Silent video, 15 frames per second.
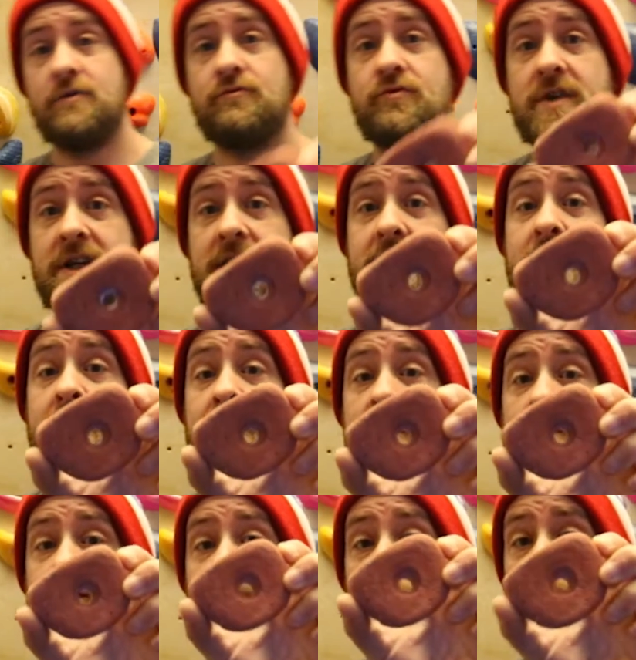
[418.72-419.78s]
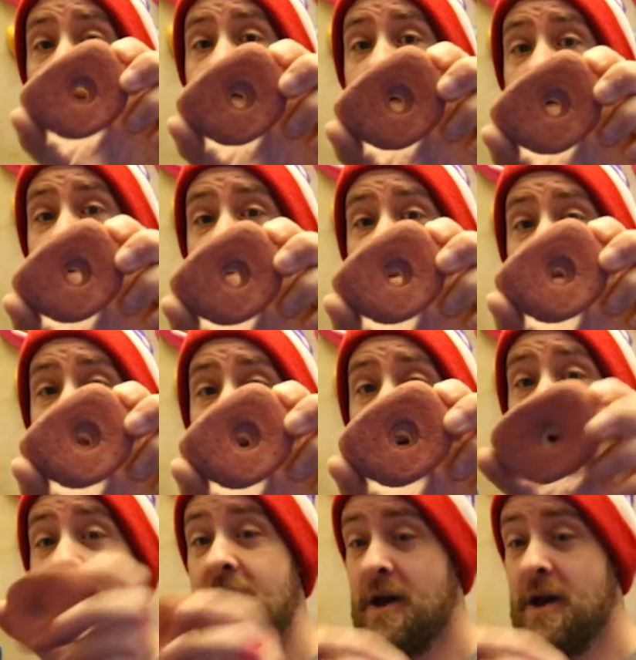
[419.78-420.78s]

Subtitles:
really, they're all very similar,